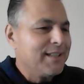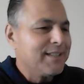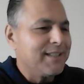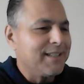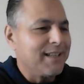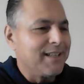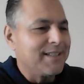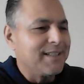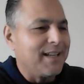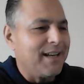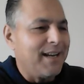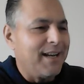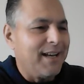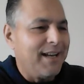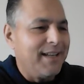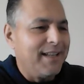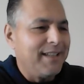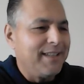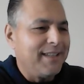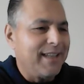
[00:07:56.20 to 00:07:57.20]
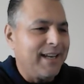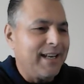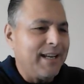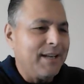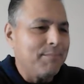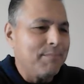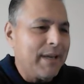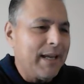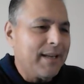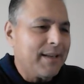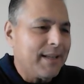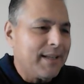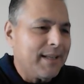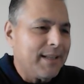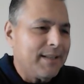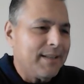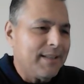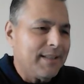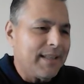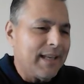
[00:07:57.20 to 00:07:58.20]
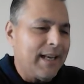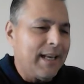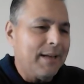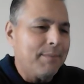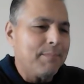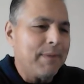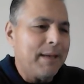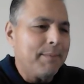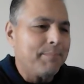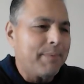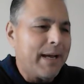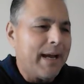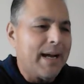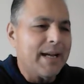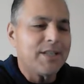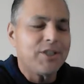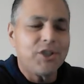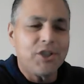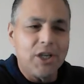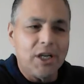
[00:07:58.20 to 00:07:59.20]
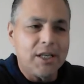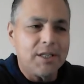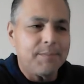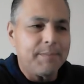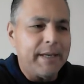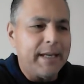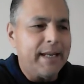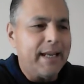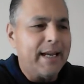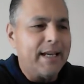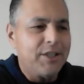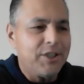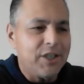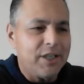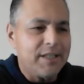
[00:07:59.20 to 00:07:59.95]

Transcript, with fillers: says uh, that it may that it may pass judgment and